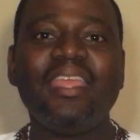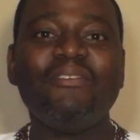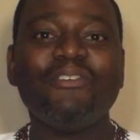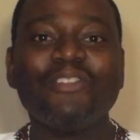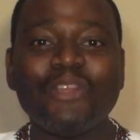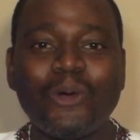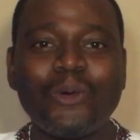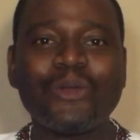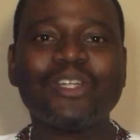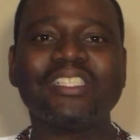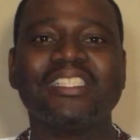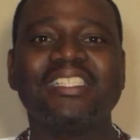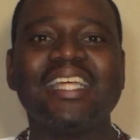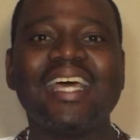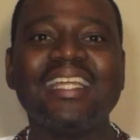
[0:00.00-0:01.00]
Even though
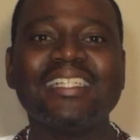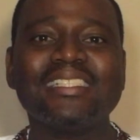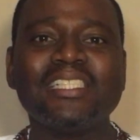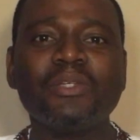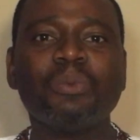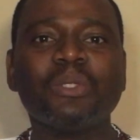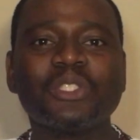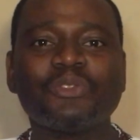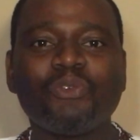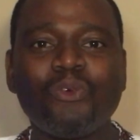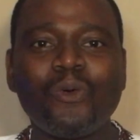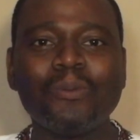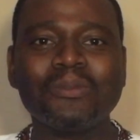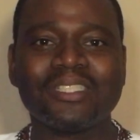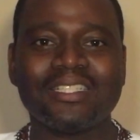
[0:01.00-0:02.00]
Christianity was
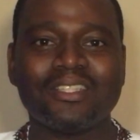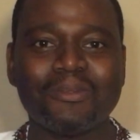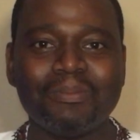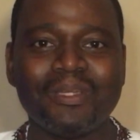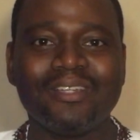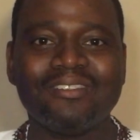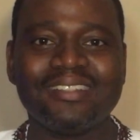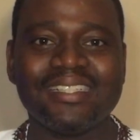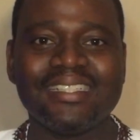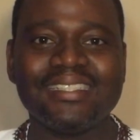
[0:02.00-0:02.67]
formed in the Middle